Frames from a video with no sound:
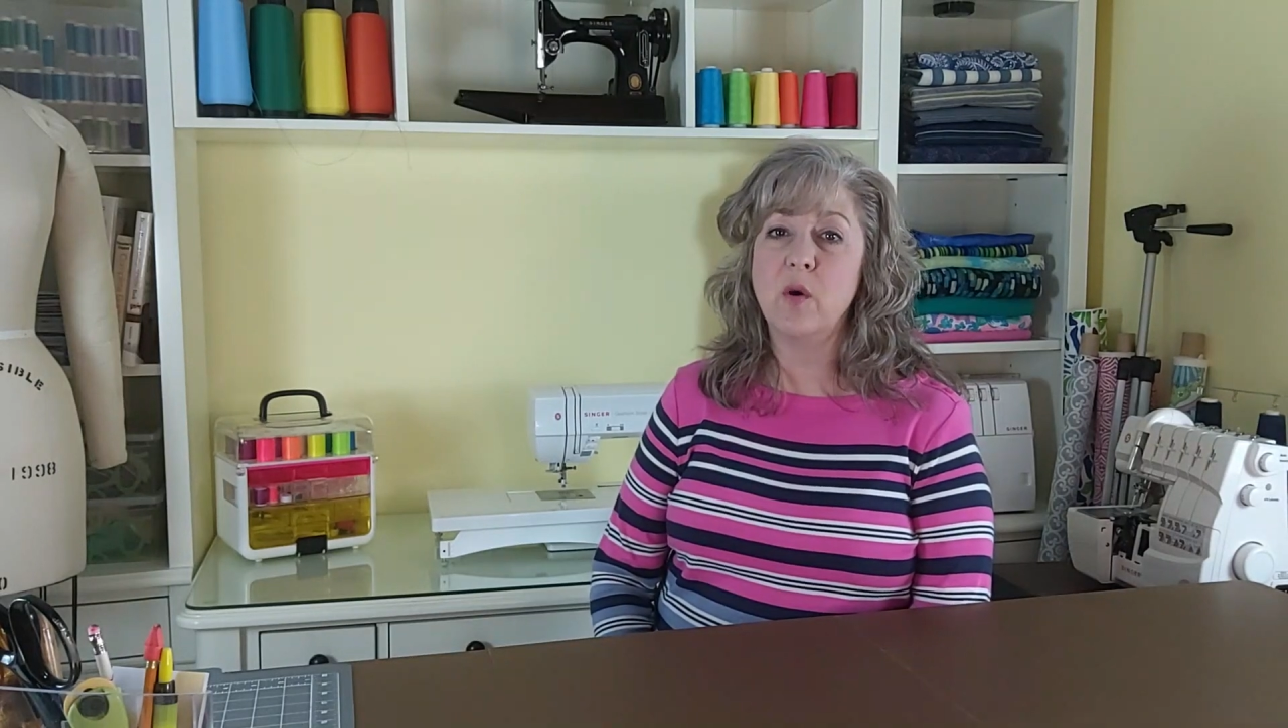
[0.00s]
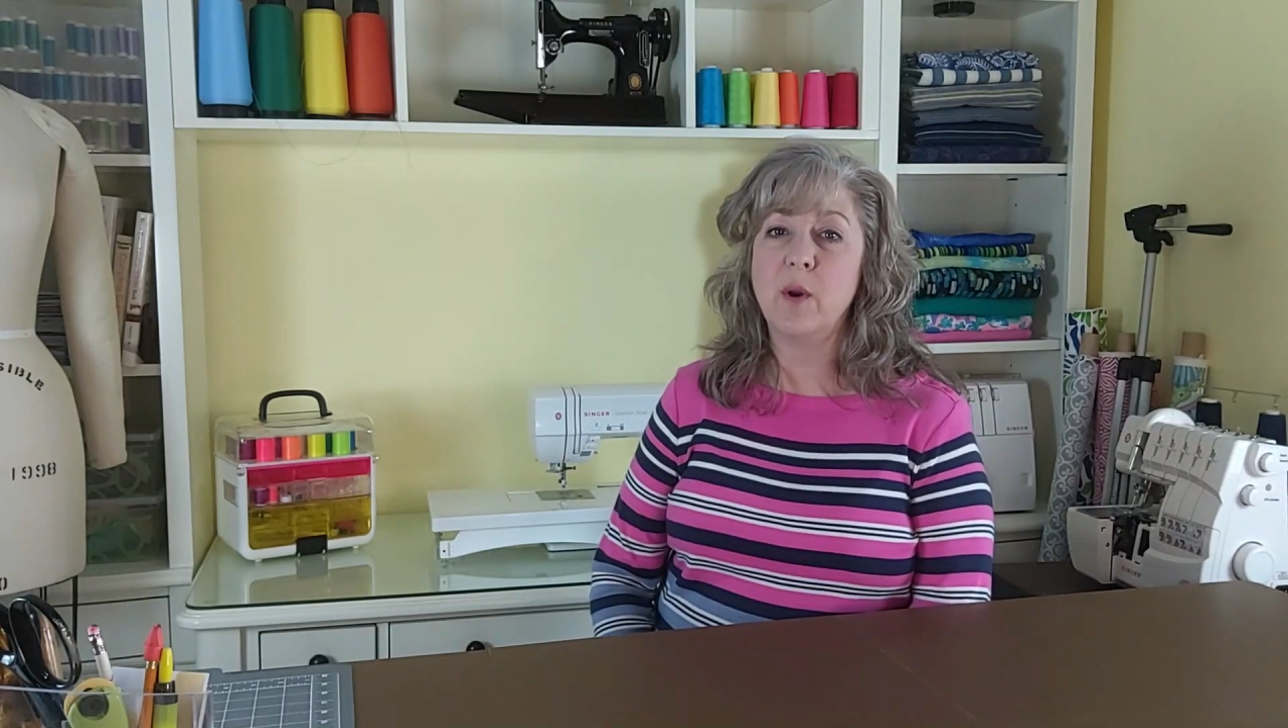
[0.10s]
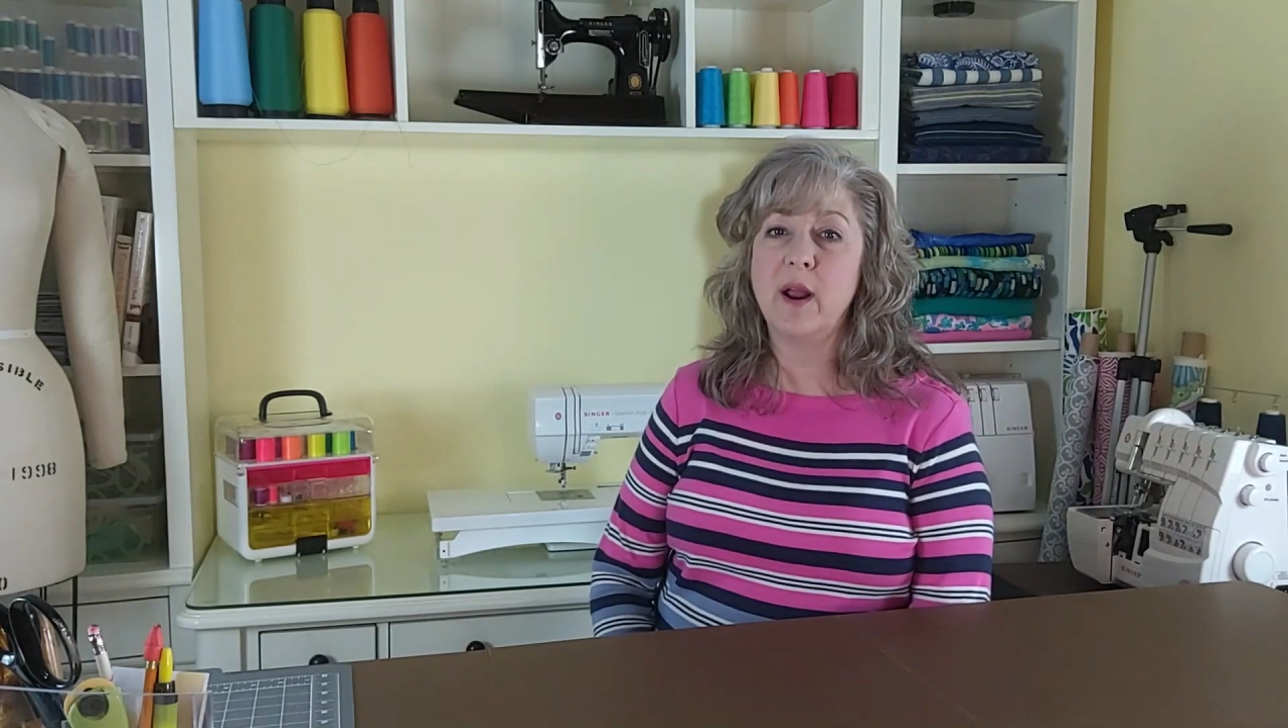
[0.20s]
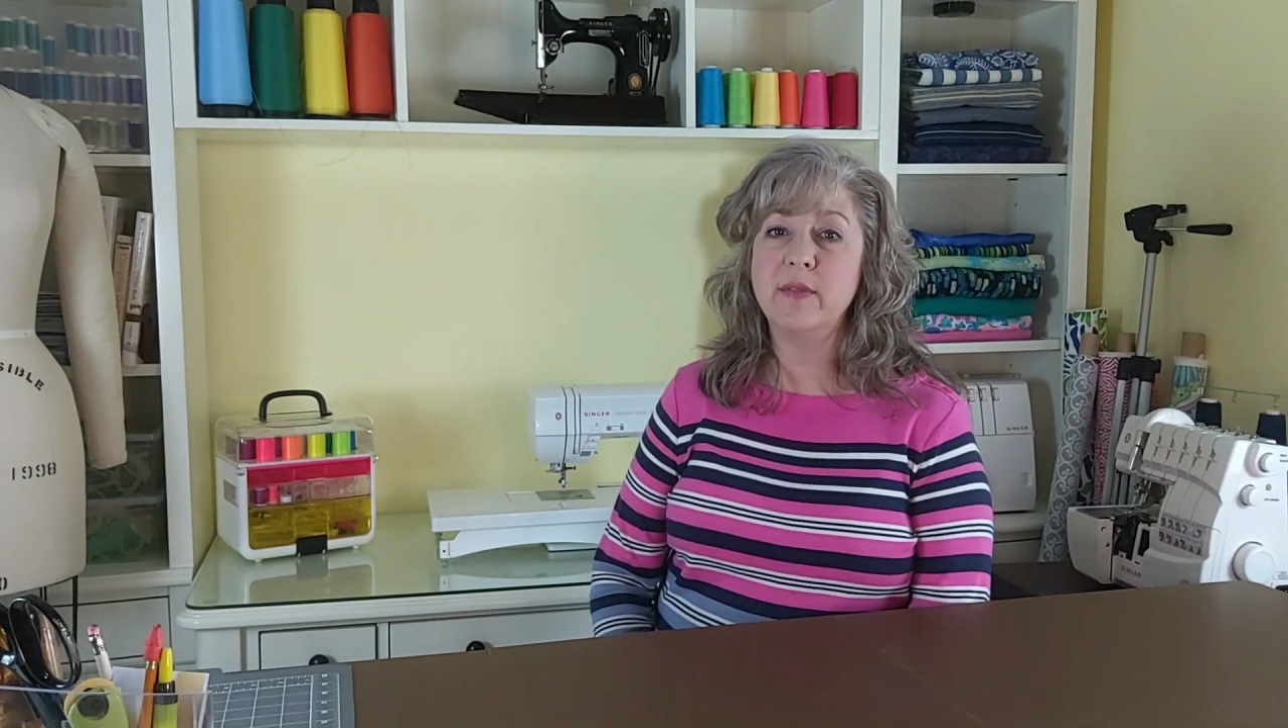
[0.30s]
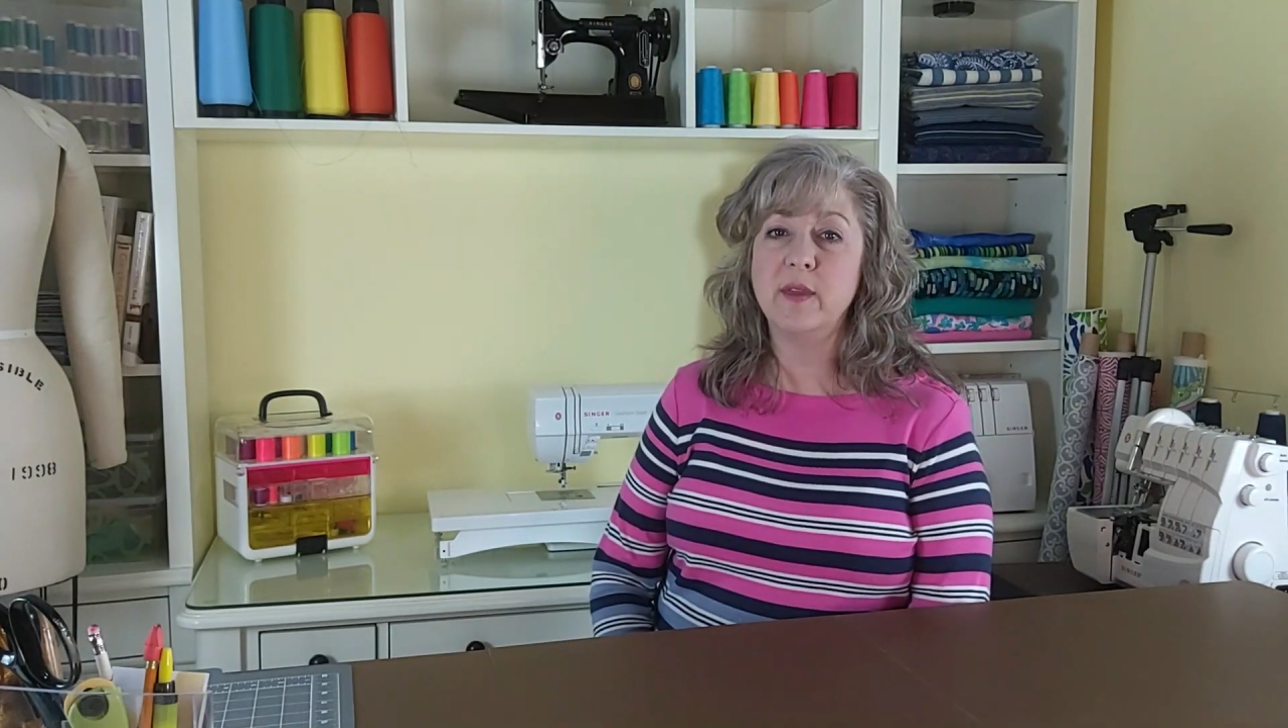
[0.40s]

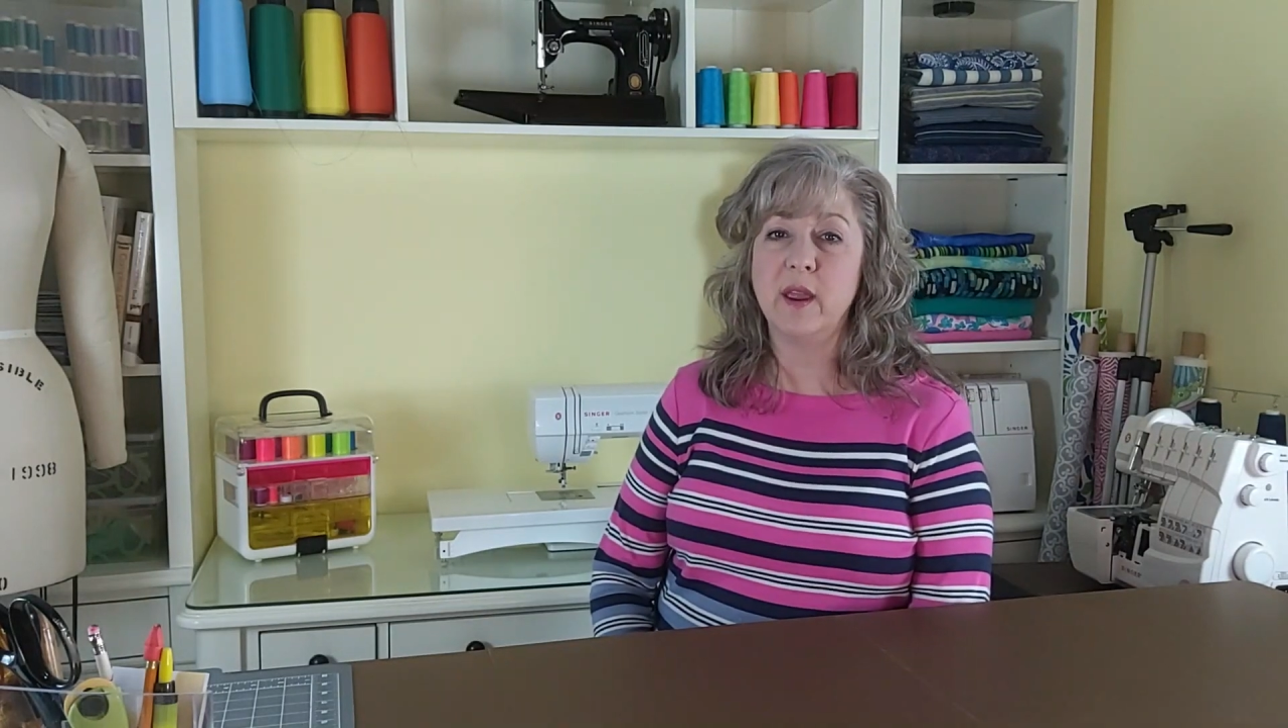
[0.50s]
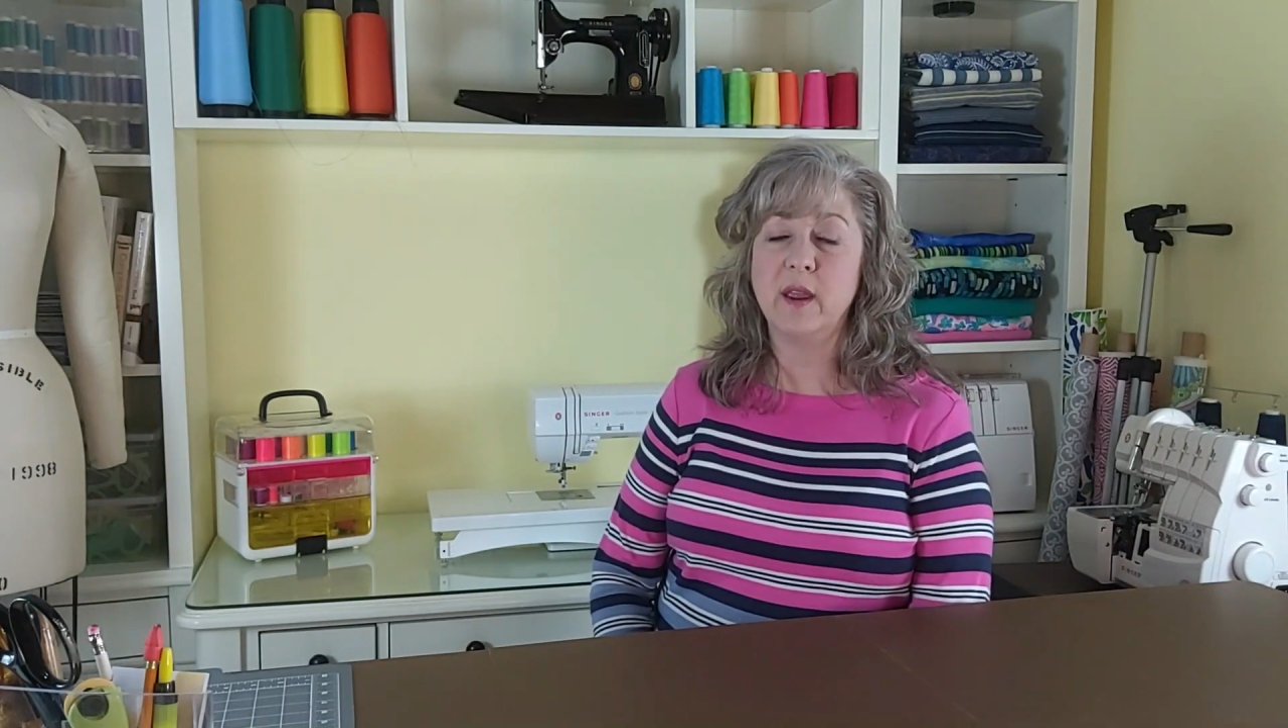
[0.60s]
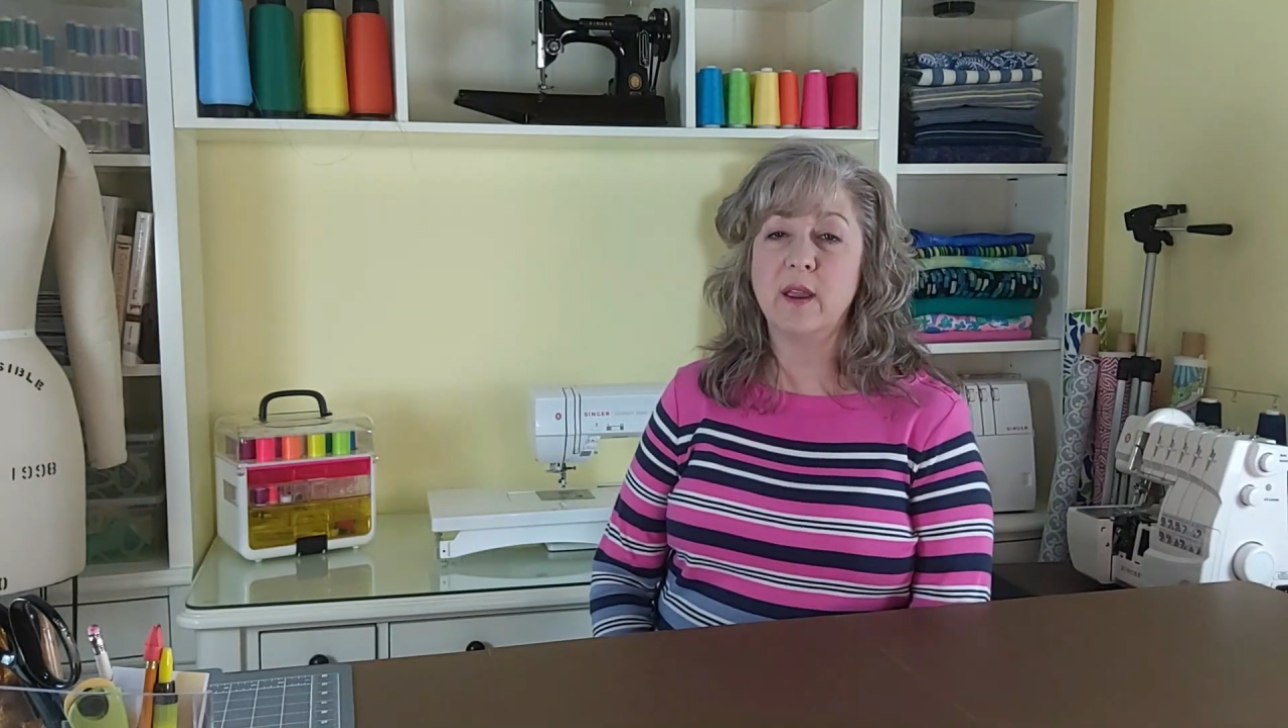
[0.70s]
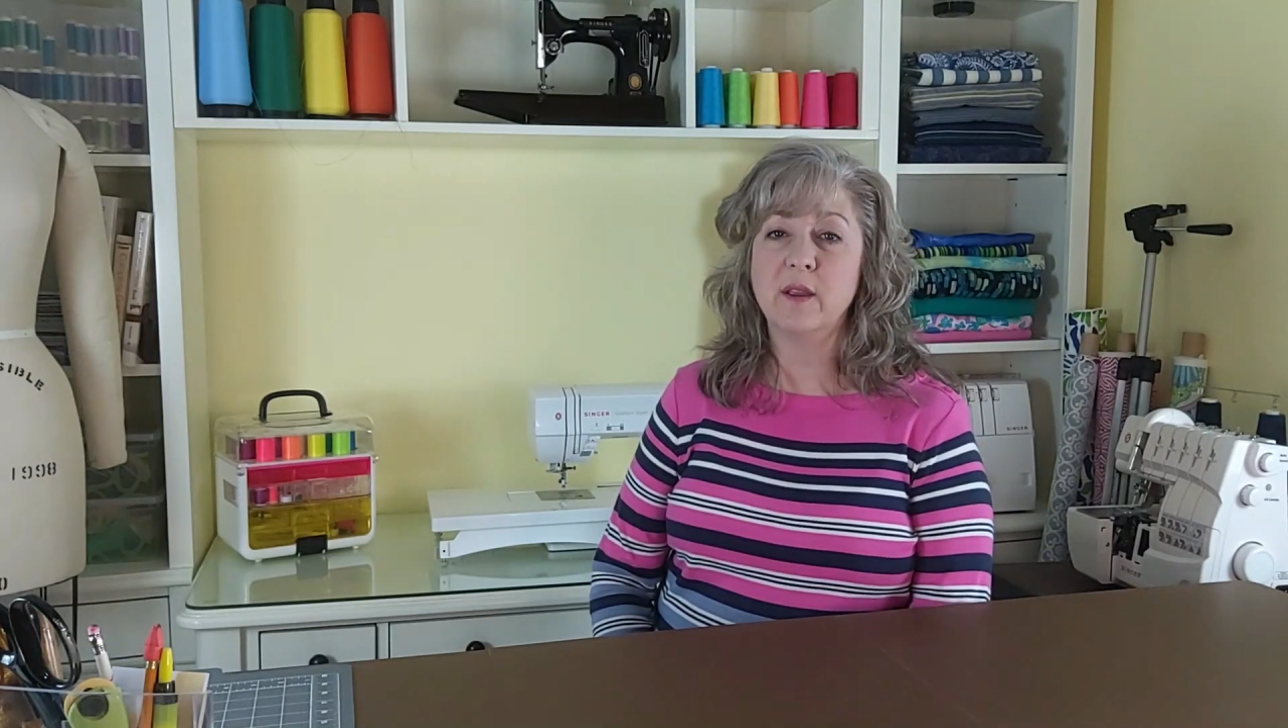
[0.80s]
what I think.